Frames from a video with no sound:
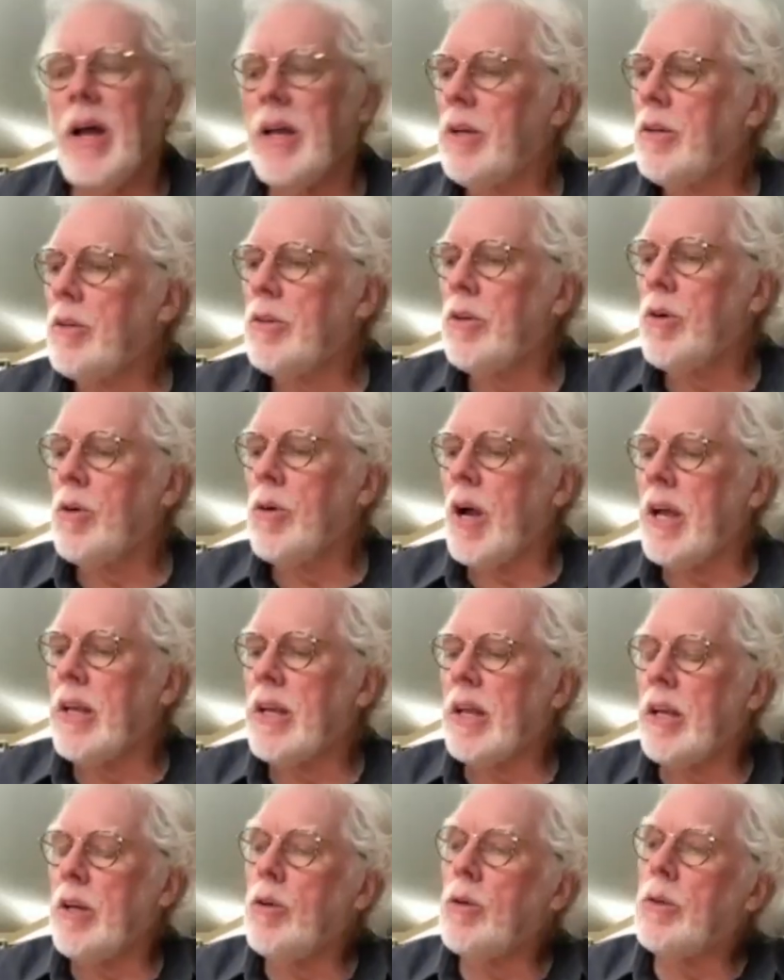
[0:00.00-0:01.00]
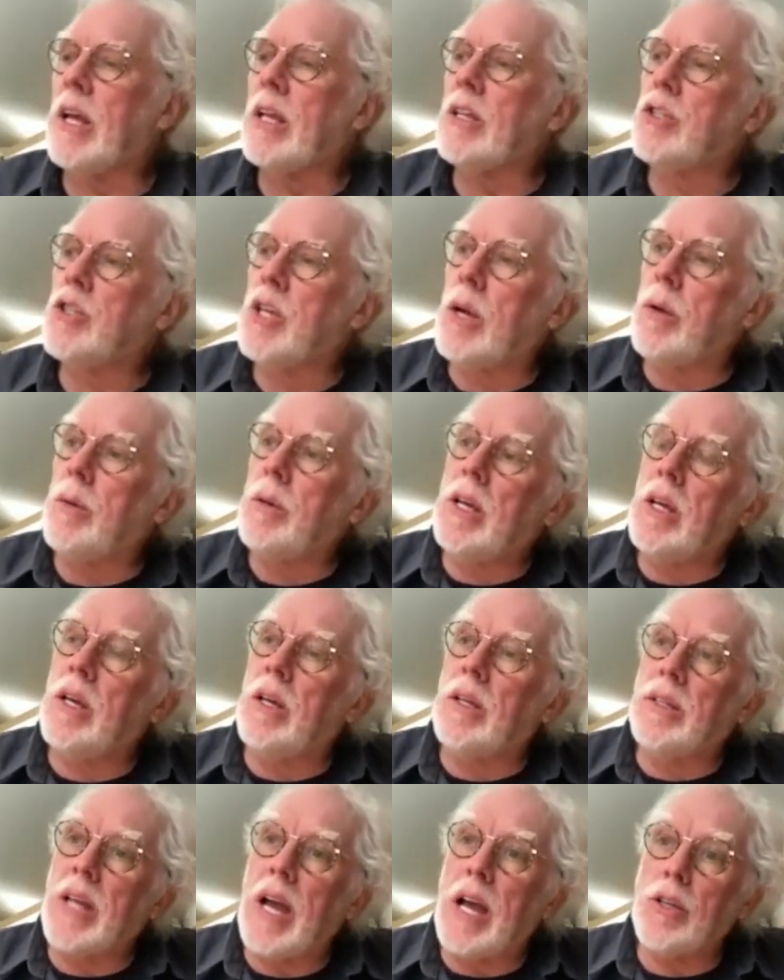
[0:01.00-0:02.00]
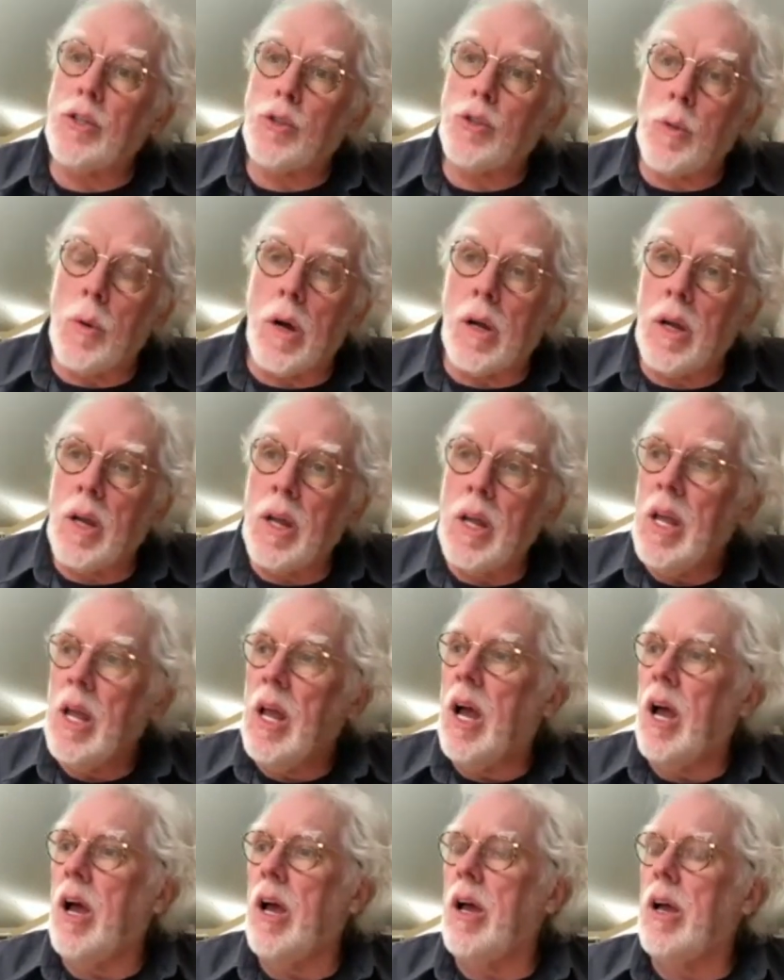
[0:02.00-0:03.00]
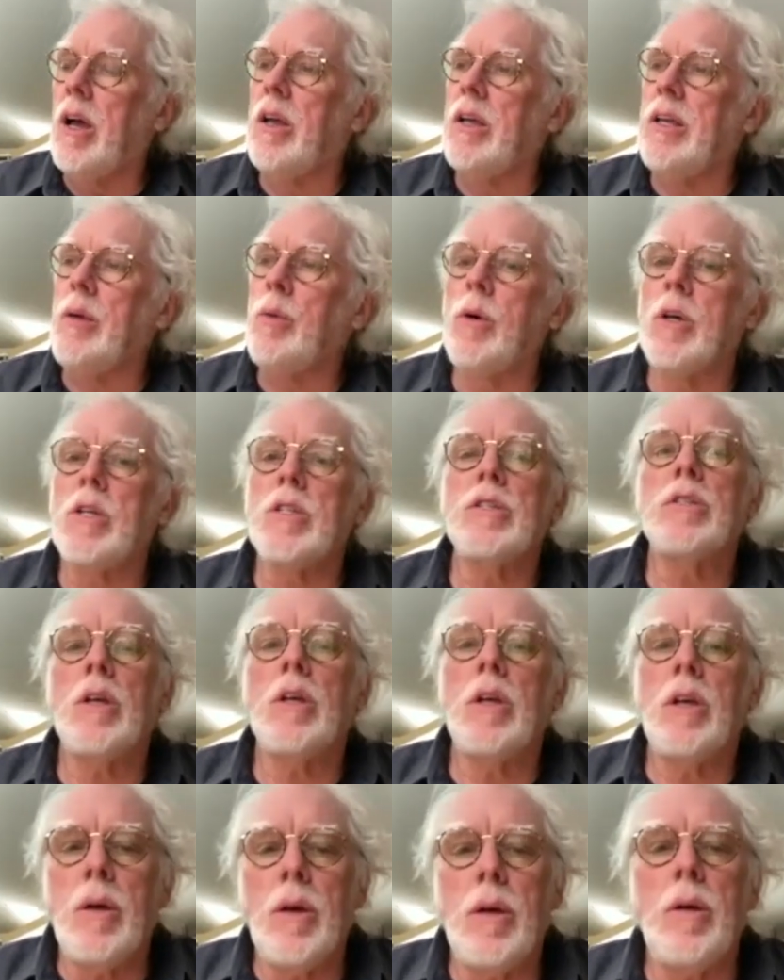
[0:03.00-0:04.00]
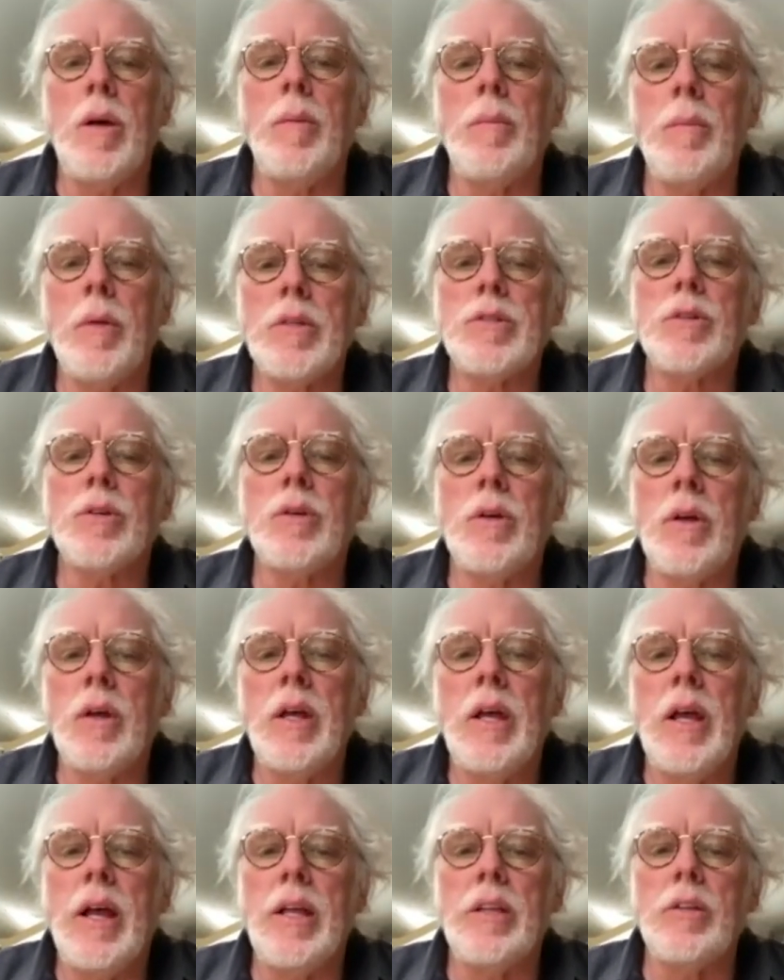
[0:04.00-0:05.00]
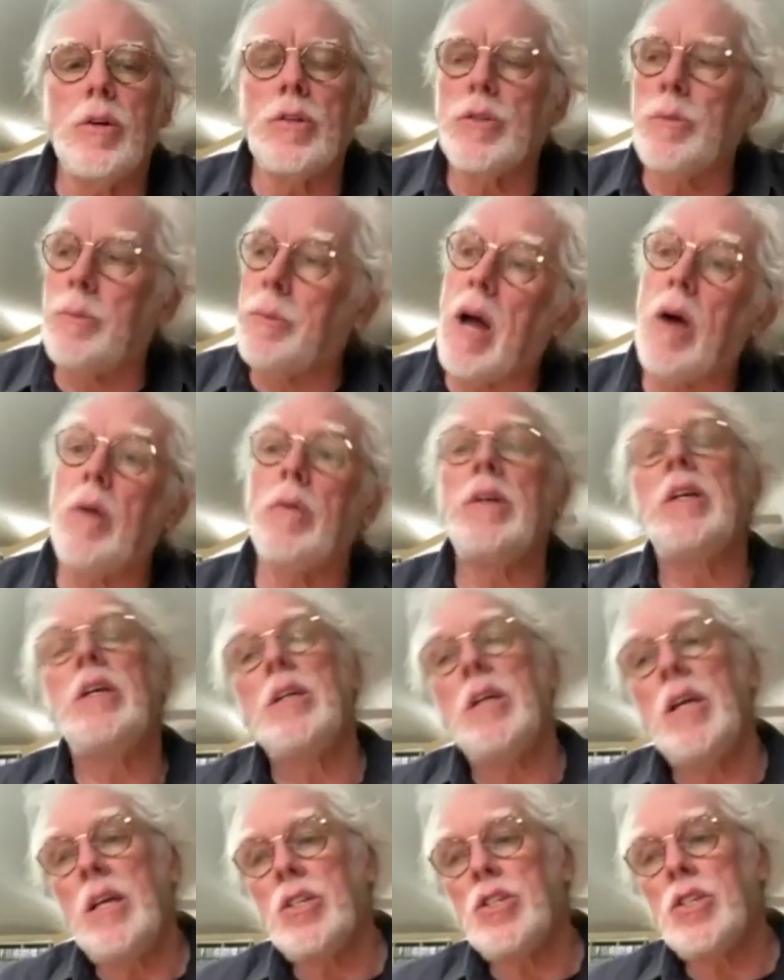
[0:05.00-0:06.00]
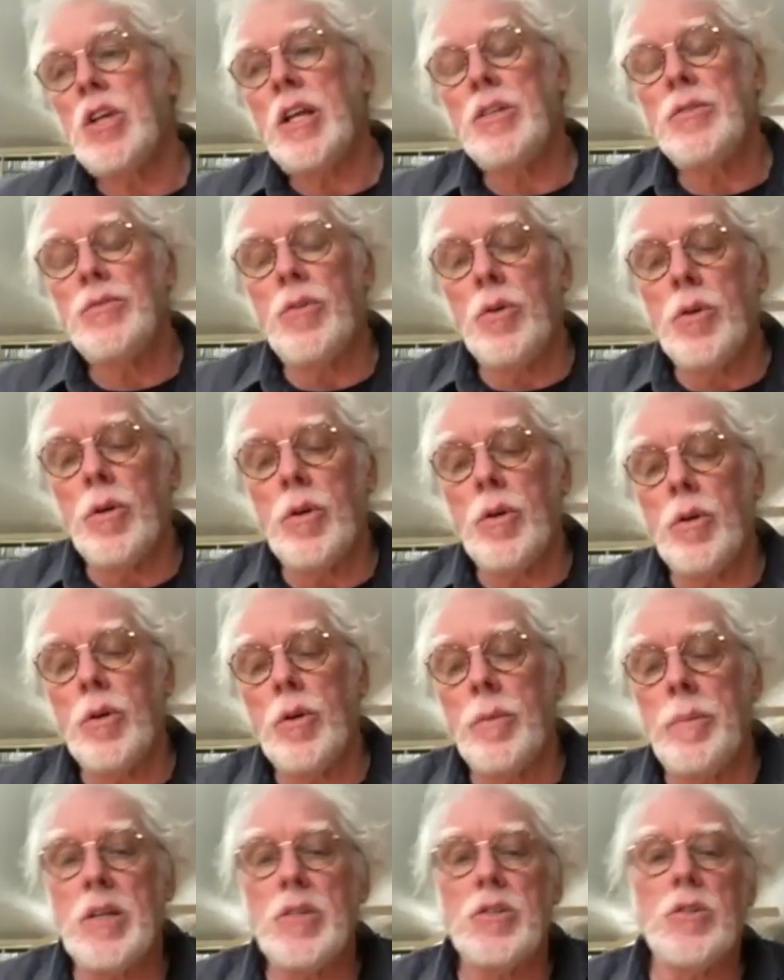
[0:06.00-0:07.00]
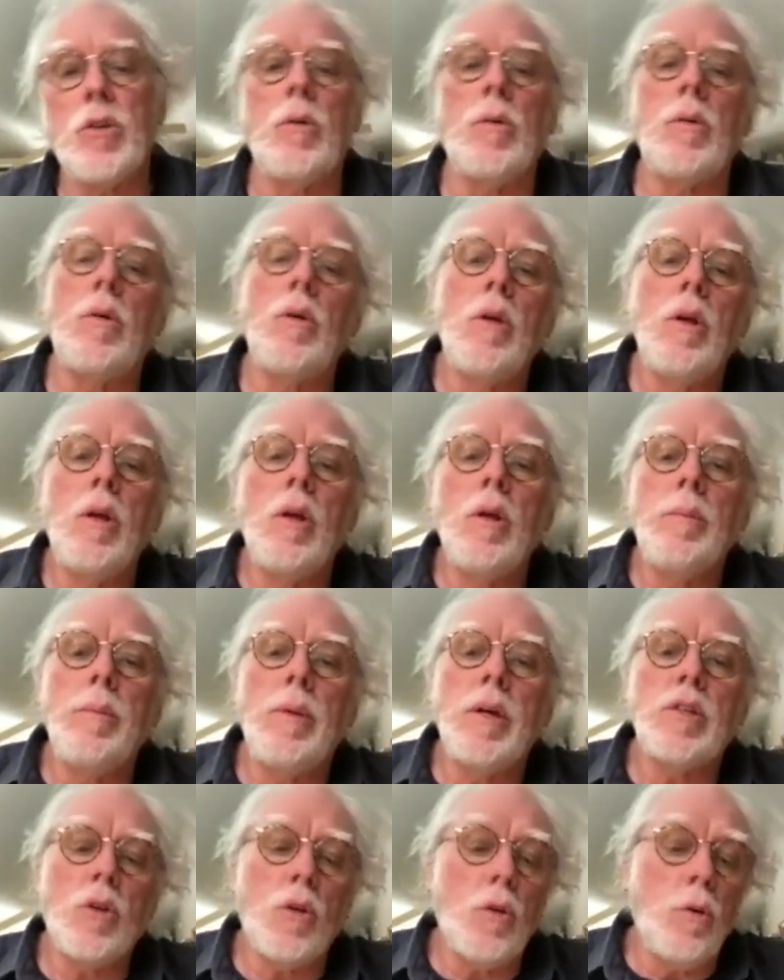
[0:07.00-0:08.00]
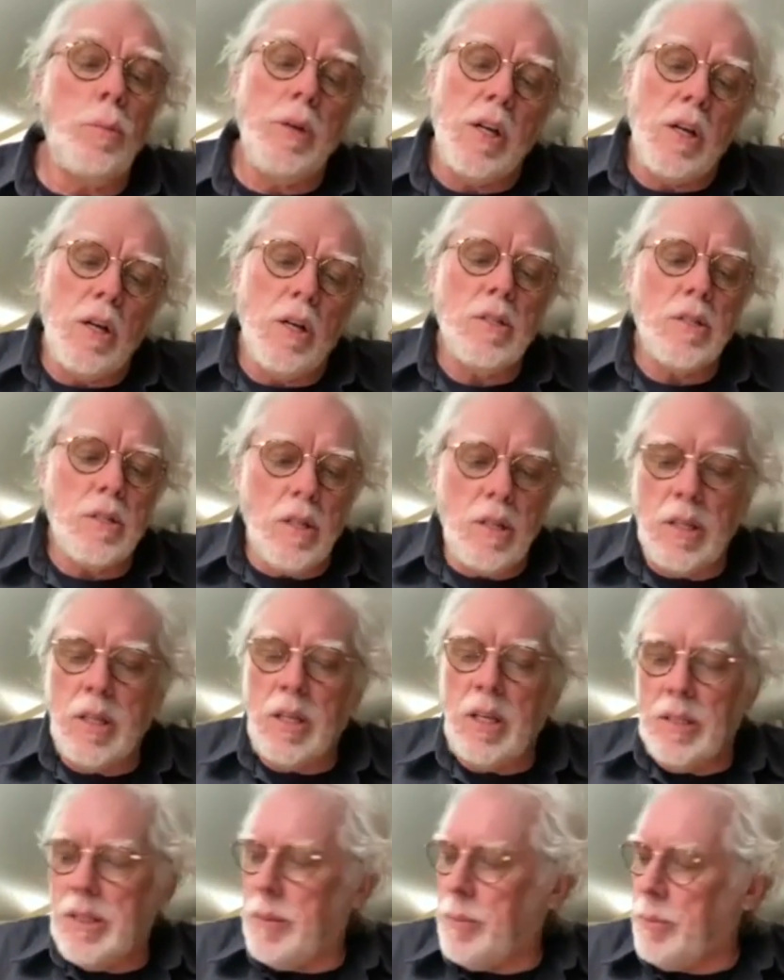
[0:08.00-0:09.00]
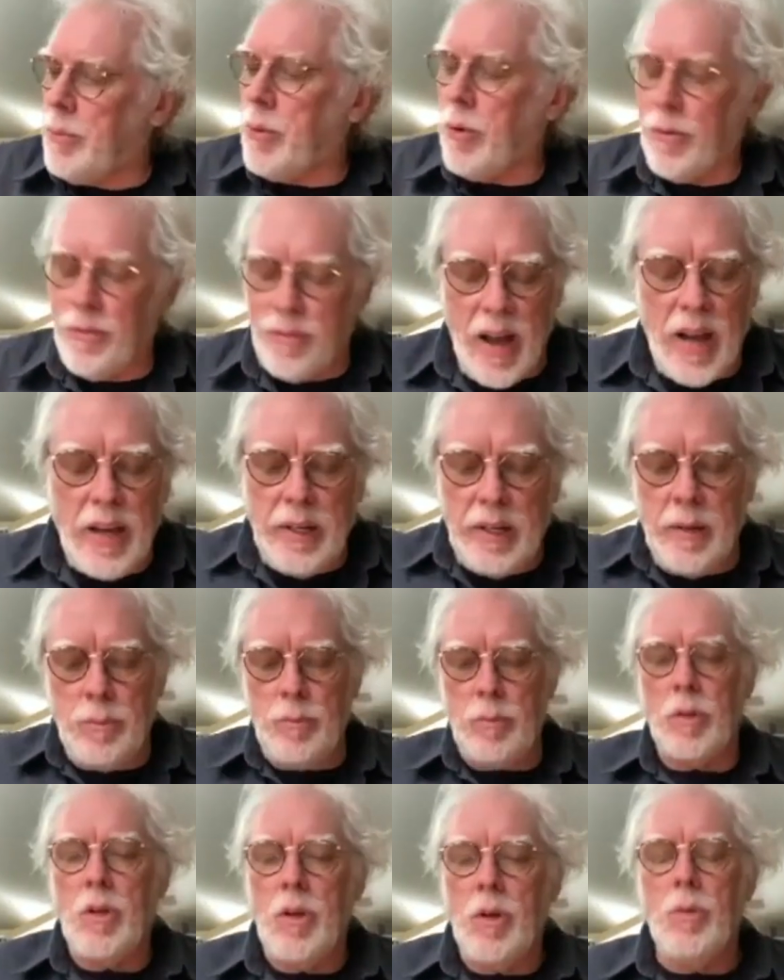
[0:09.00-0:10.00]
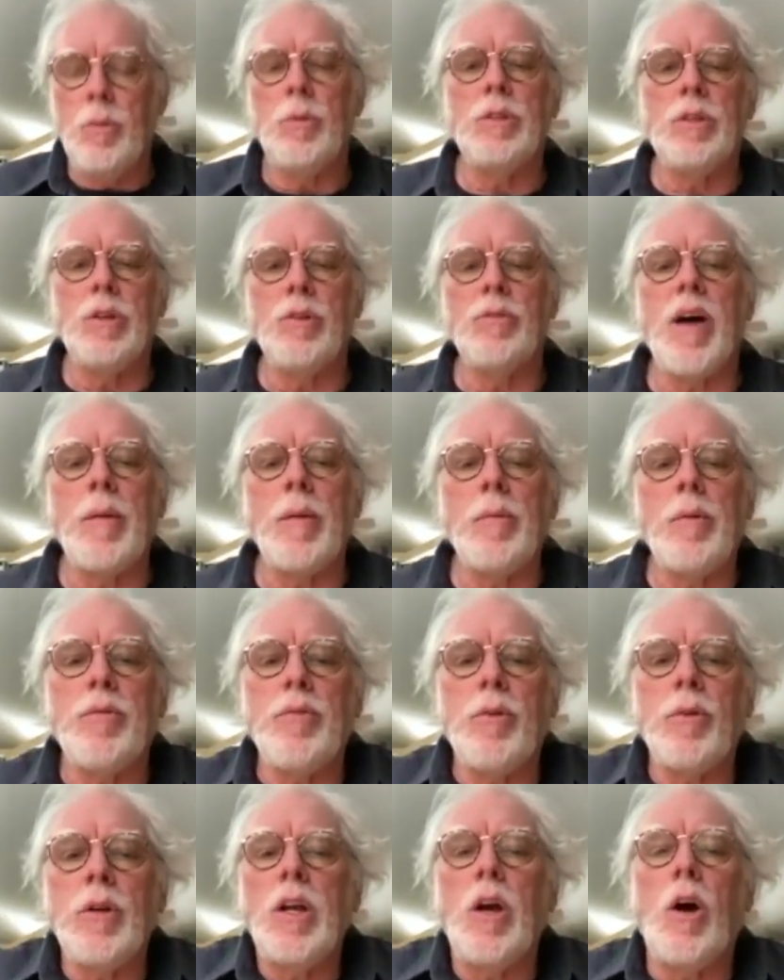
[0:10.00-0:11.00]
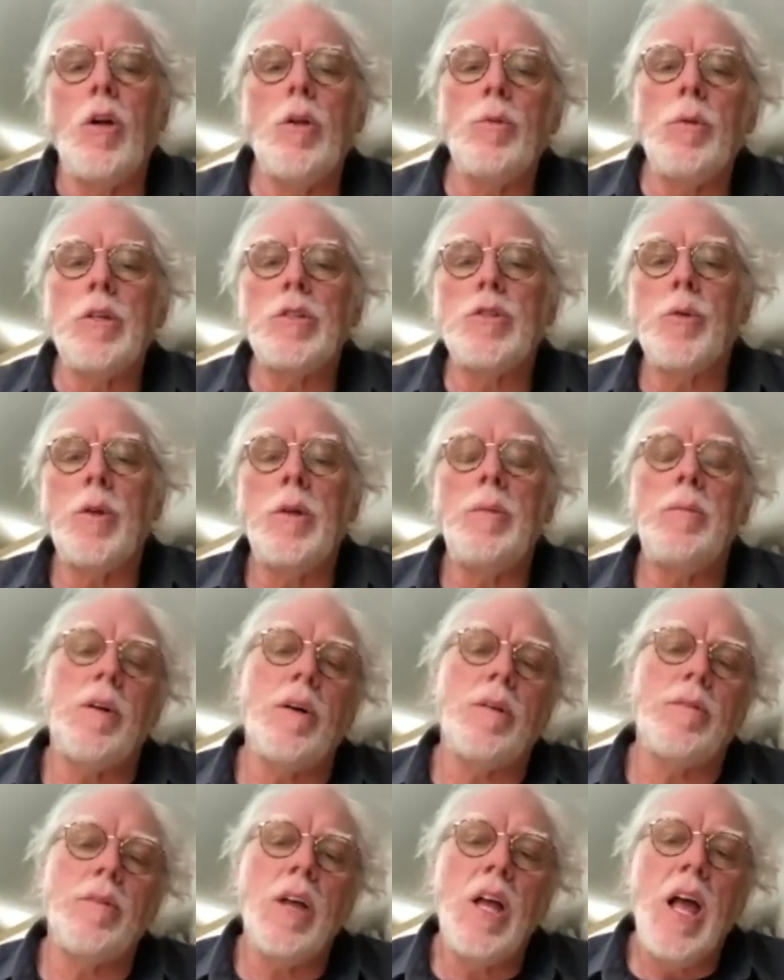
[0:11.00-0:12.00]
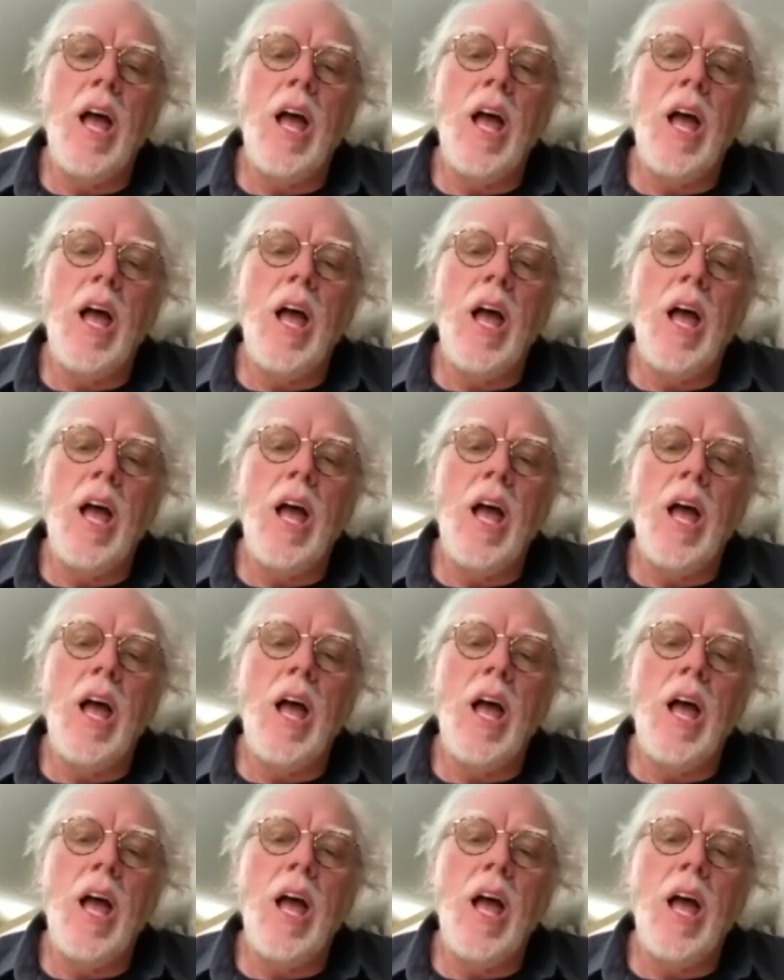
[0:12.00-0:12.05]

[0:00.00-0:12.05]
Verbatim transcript: I don't know, and I know that Jerry uh, uh, he was uh, a master endorser. Now he, he changed for Bergeron, Bergeron yeah. because uh, they they provide him with the vibraphone he always dreamed of.